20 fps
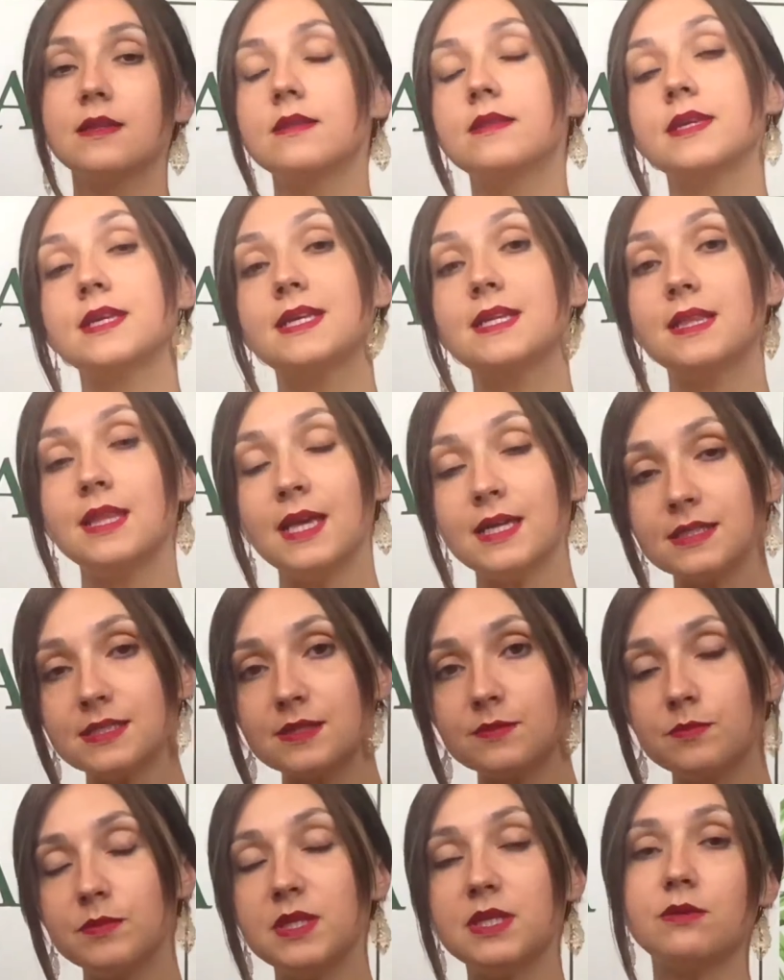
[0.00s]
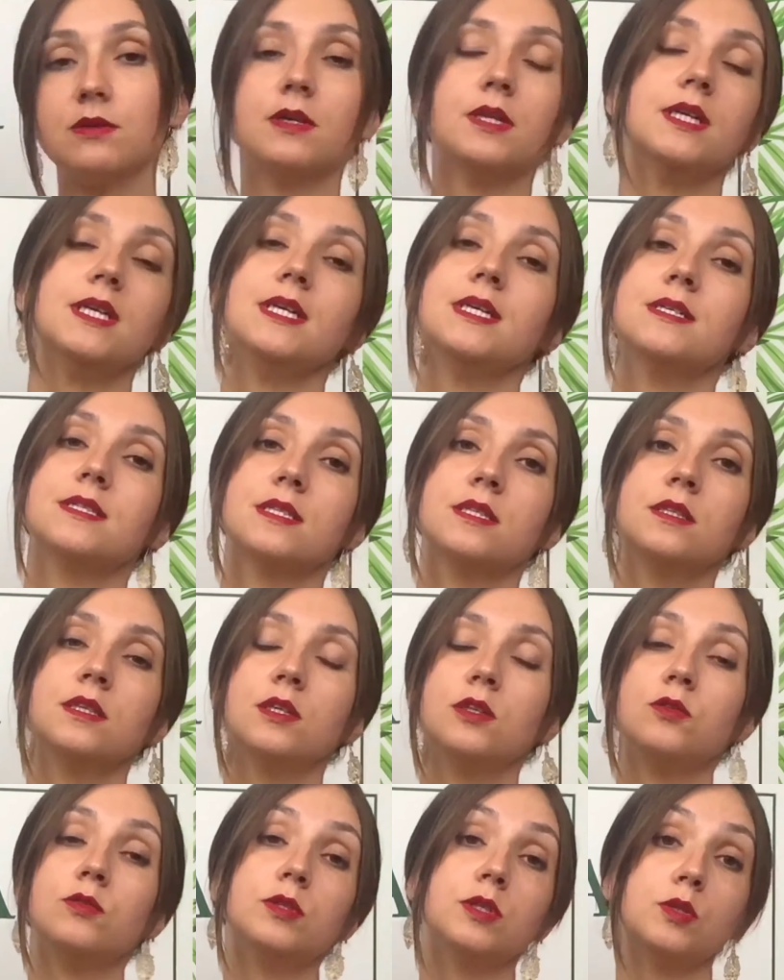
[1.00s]
The glass mirror is
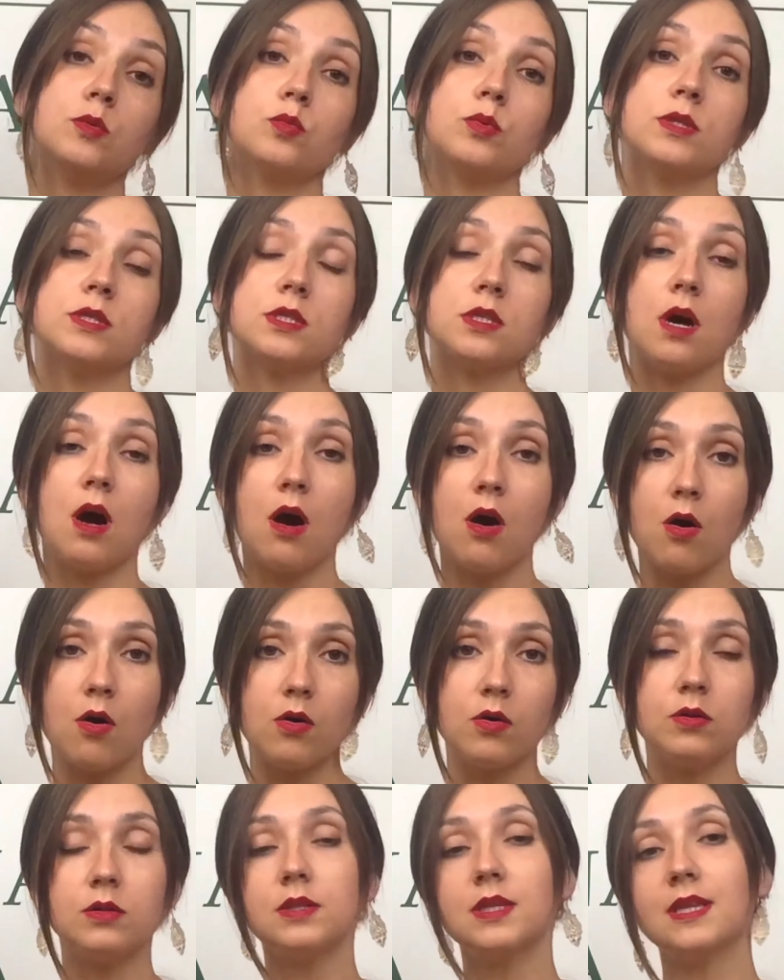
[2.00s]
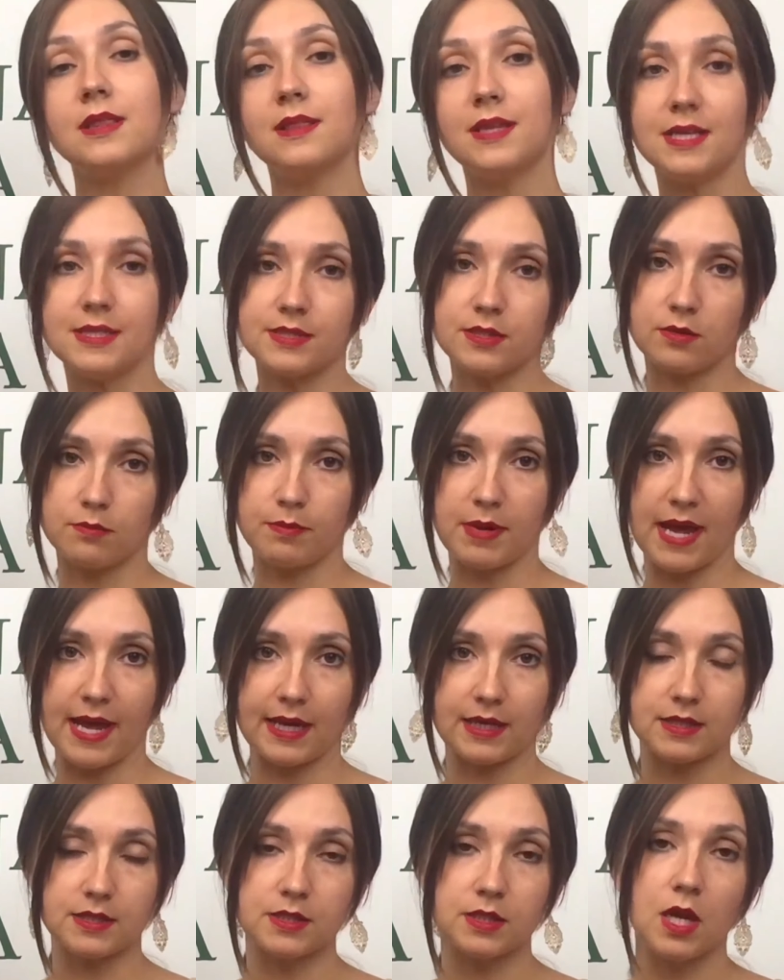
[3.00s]
included with all leather
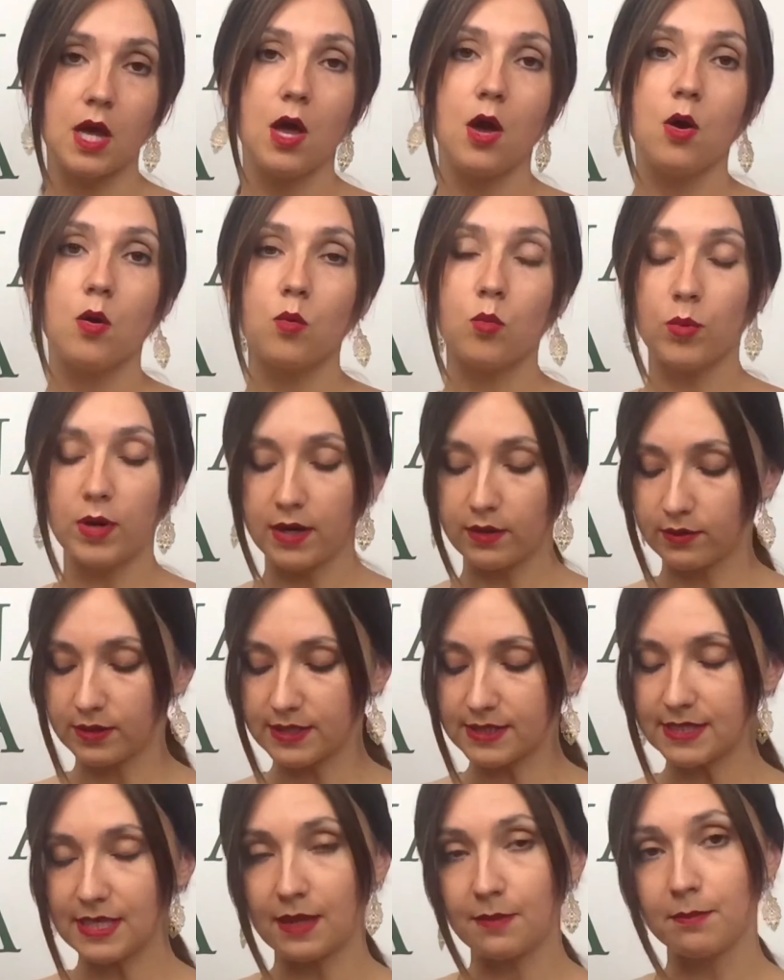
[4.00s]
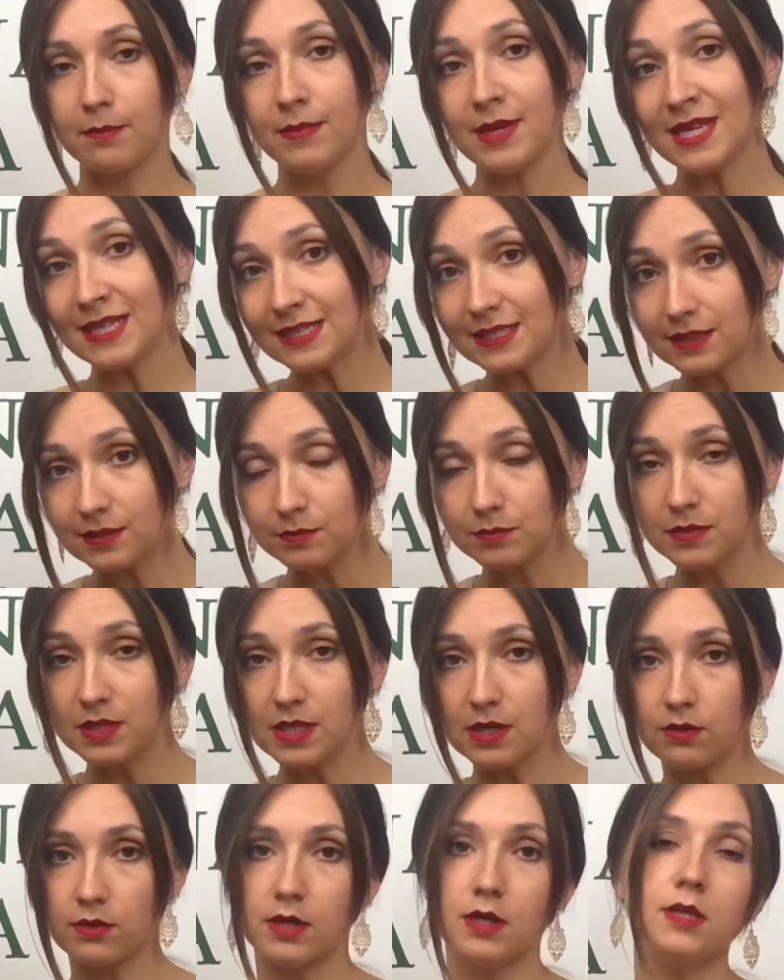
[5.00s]
bags, whereas a metal
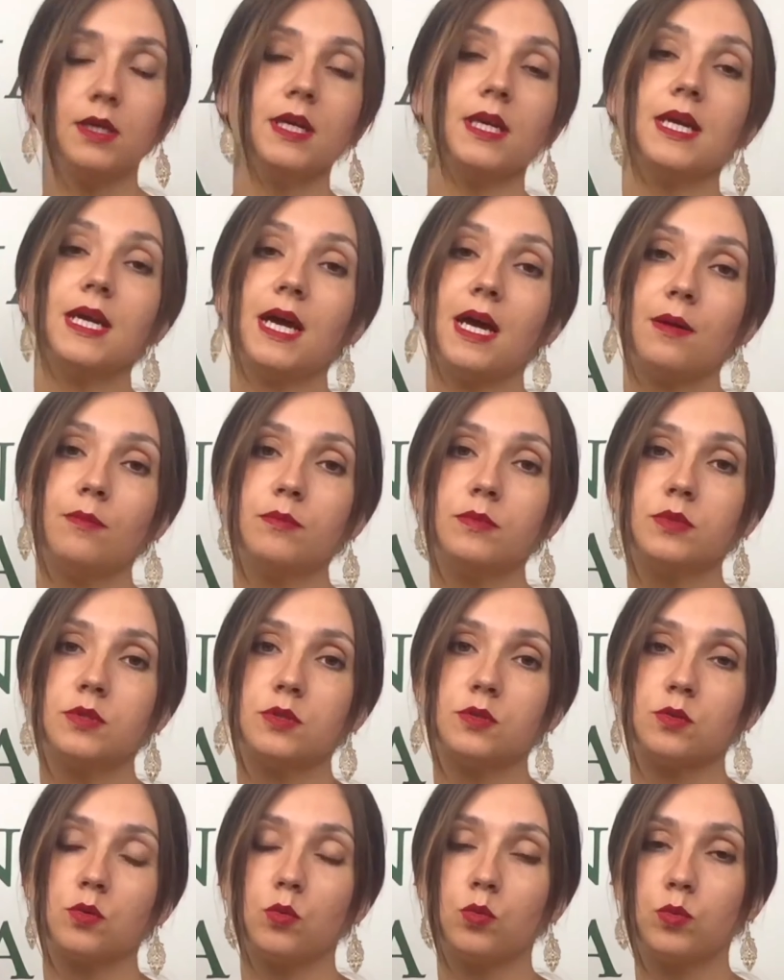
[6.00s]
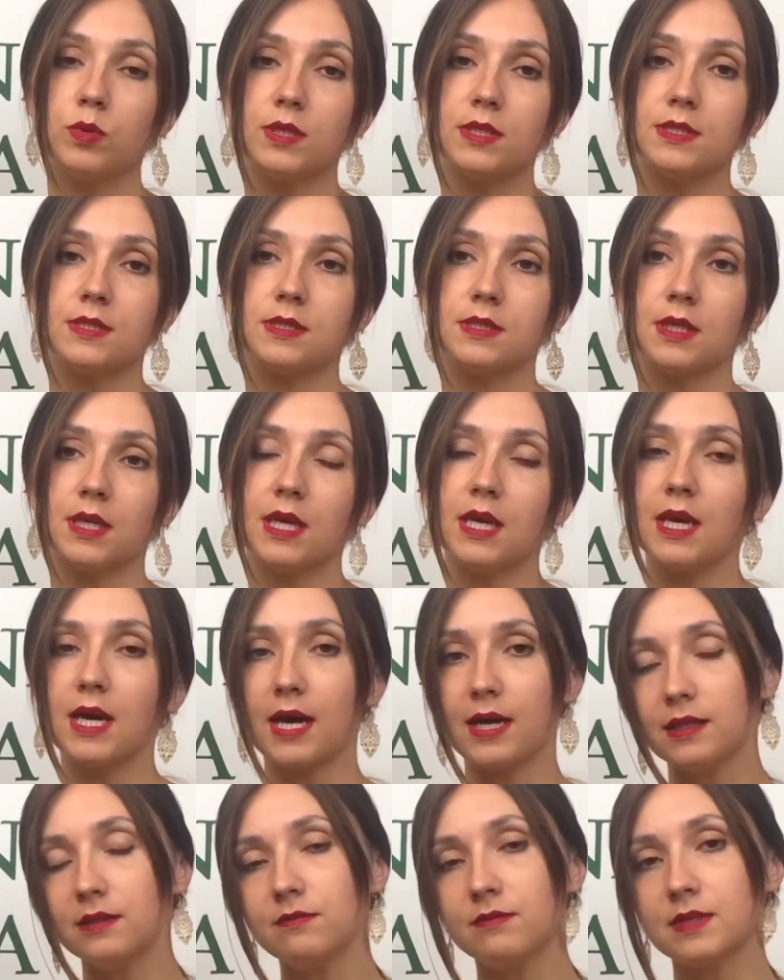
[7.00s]
mirror comes with
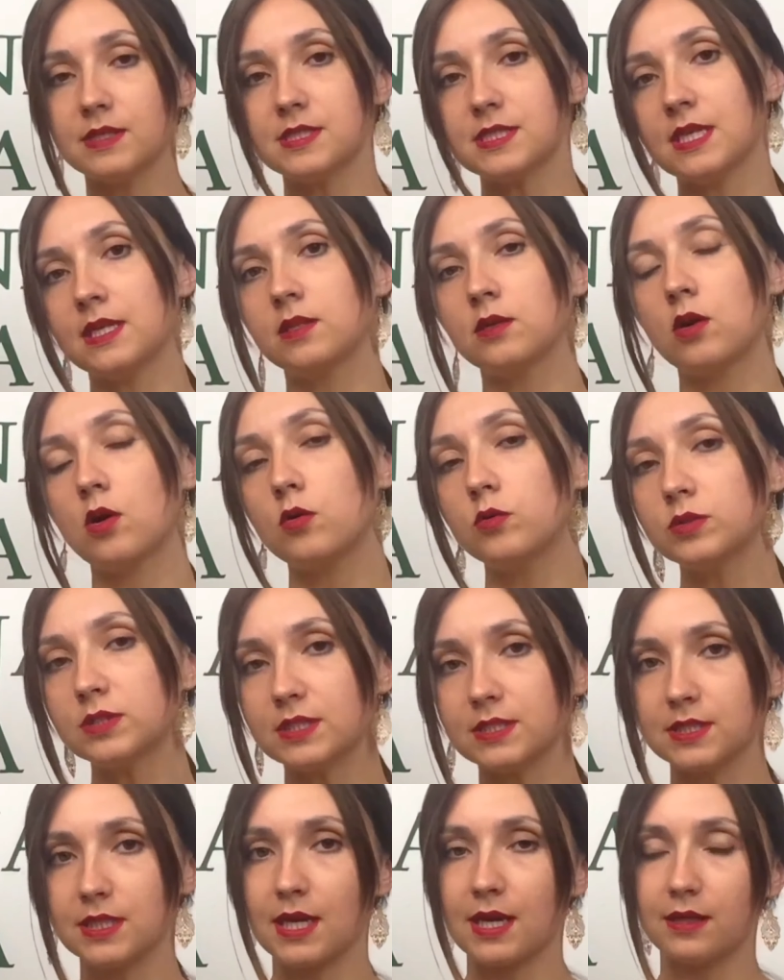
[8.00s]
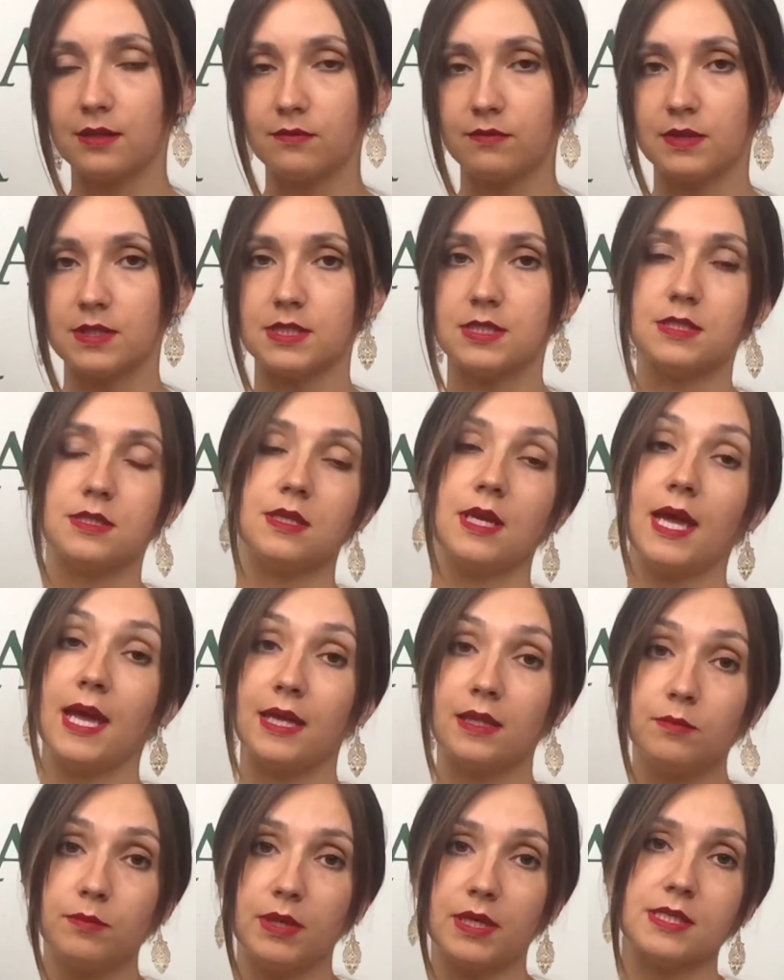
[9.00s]
canvas and coated canvas
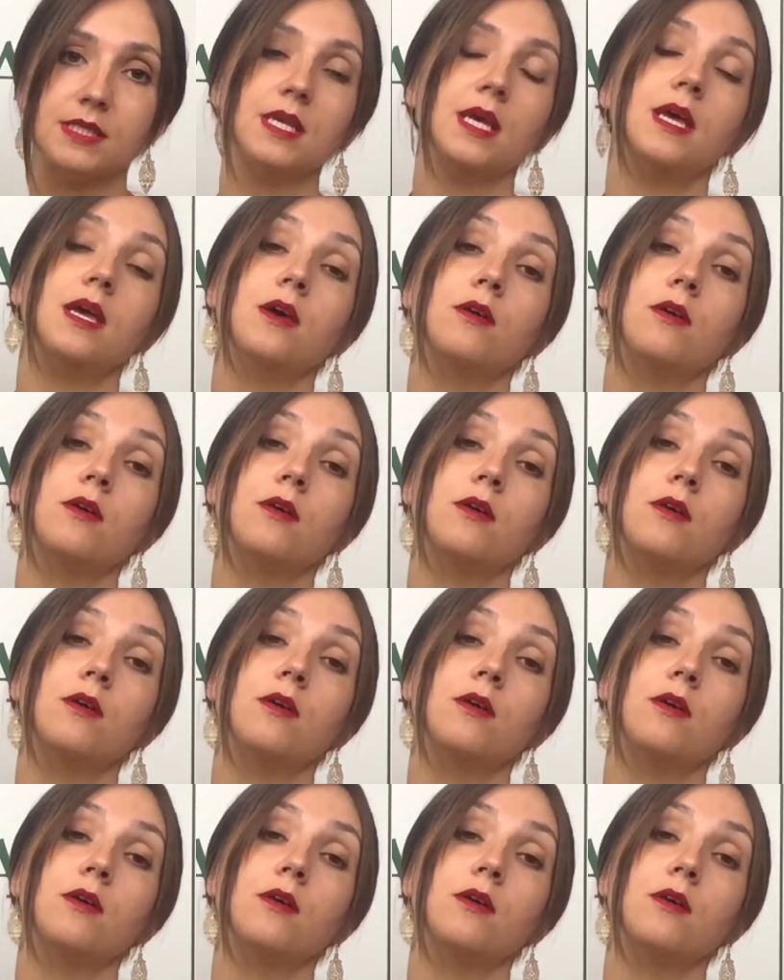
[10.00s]
handbags.